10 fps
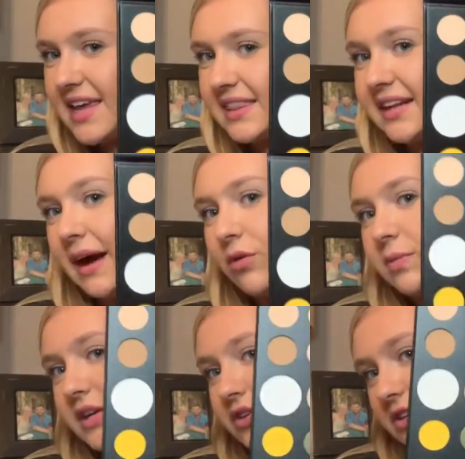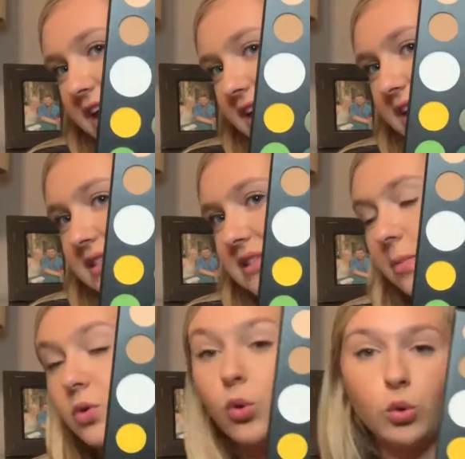that I will be creating
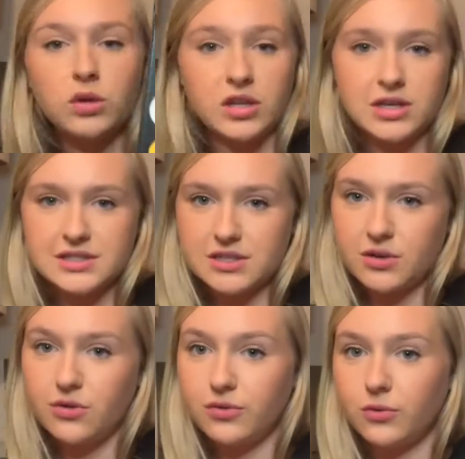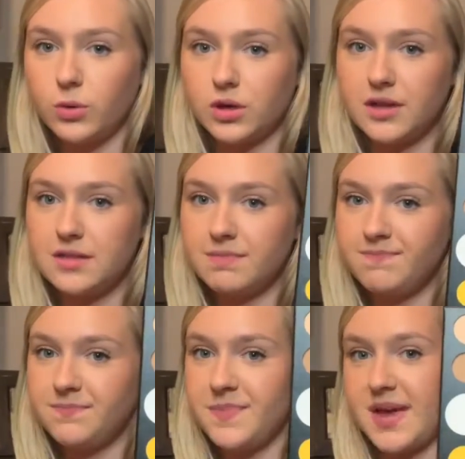some cool looks for
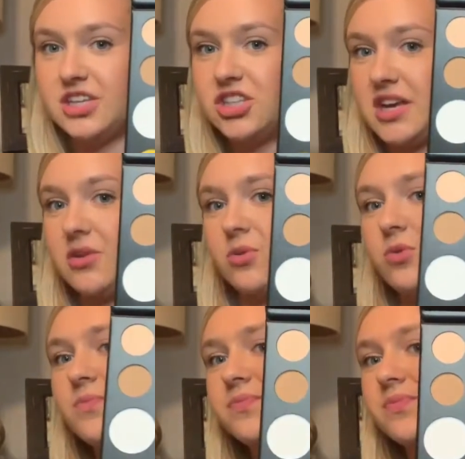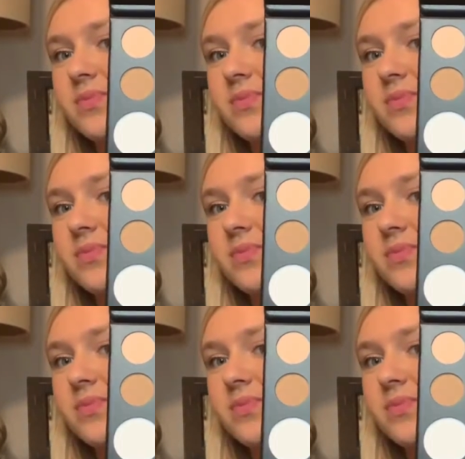my channel.